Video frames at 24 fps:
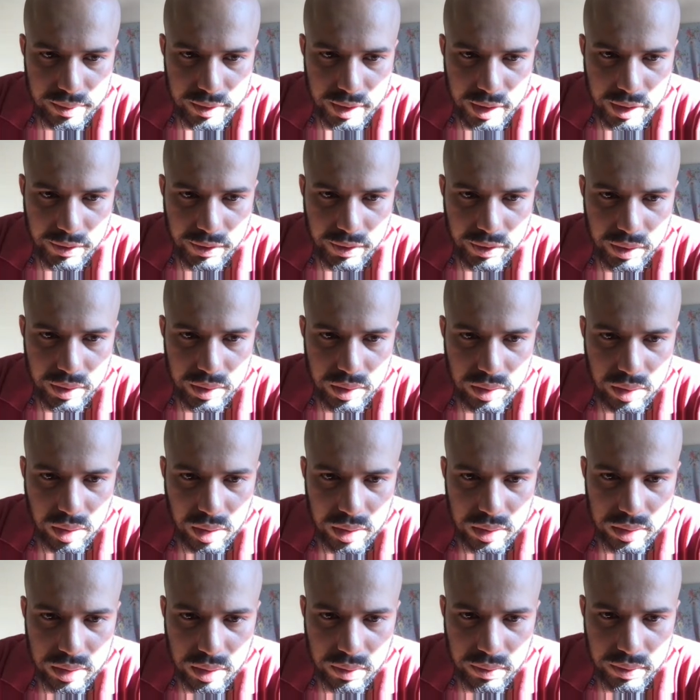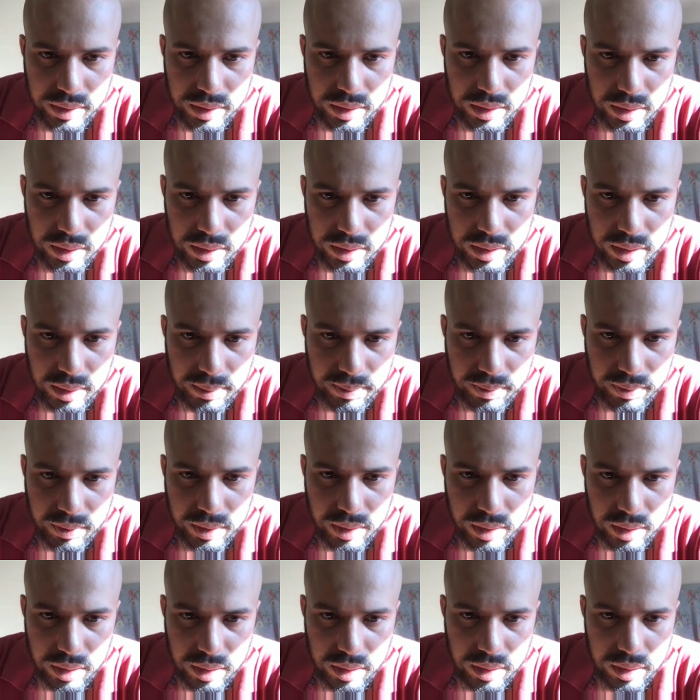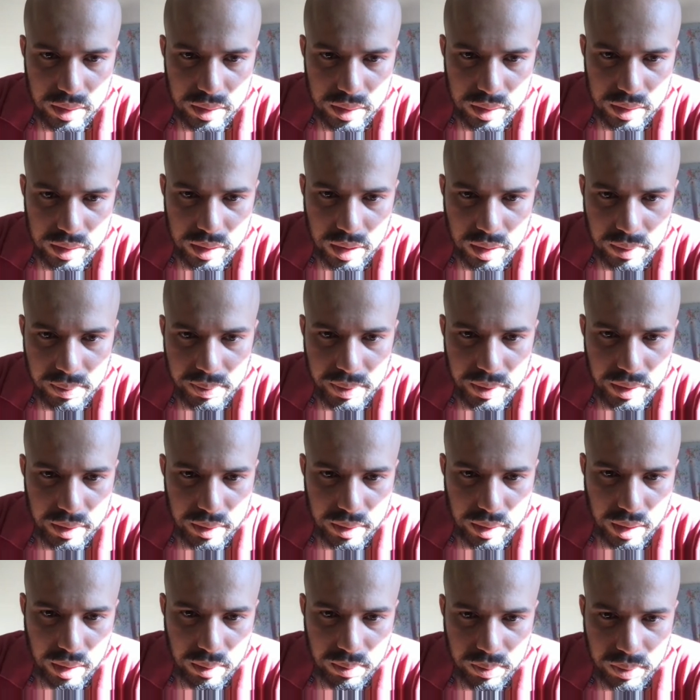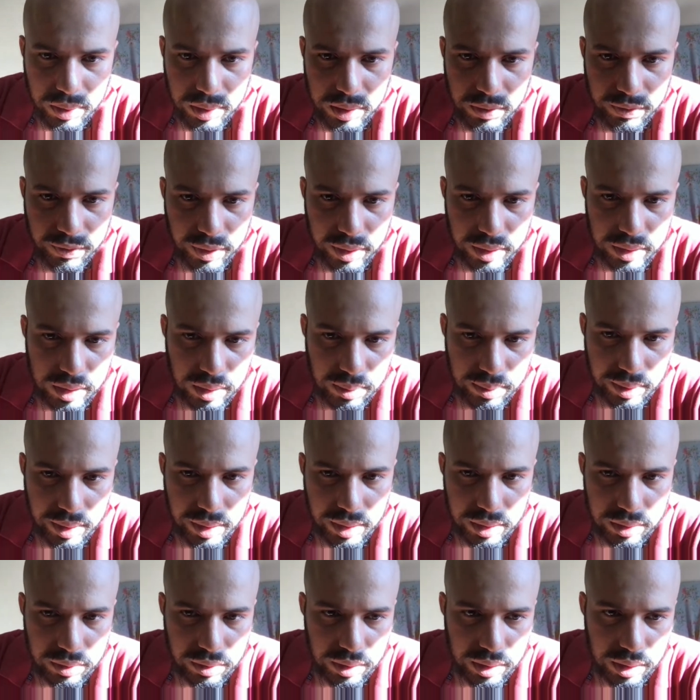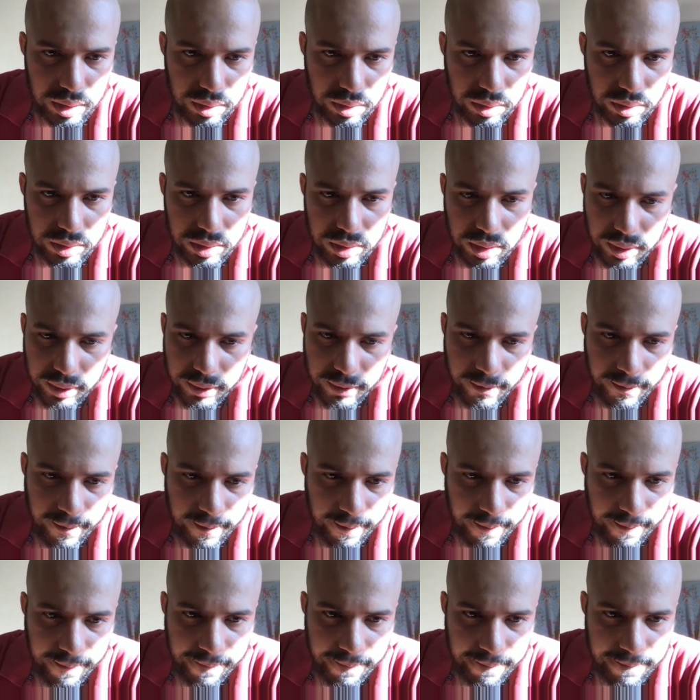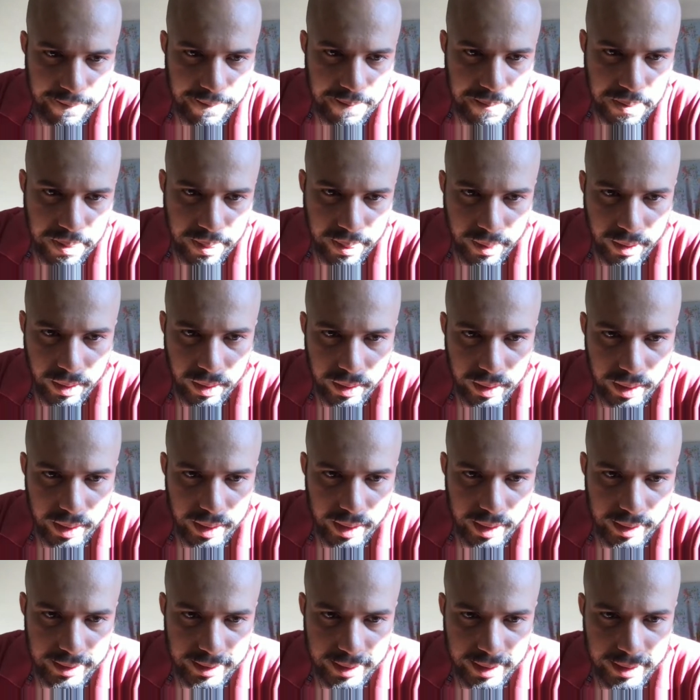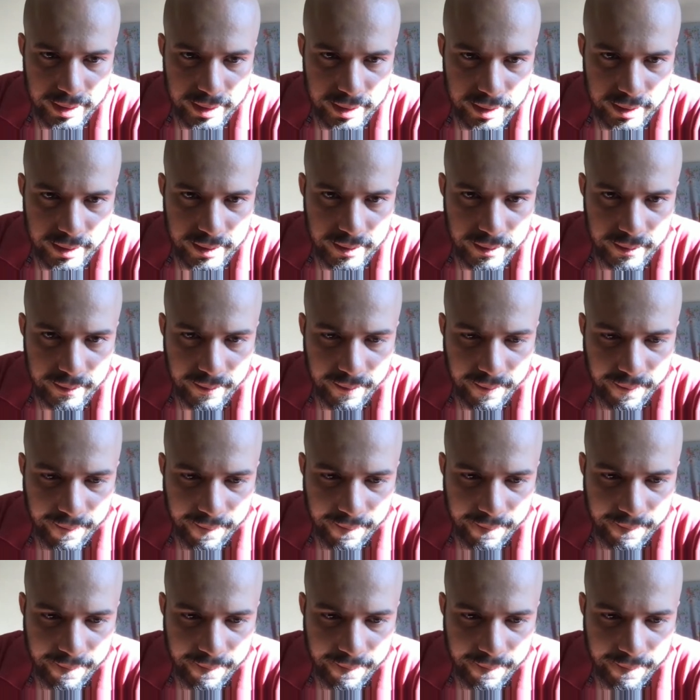If you want to call the service and recipient component, for example, here's what it looks like: organization,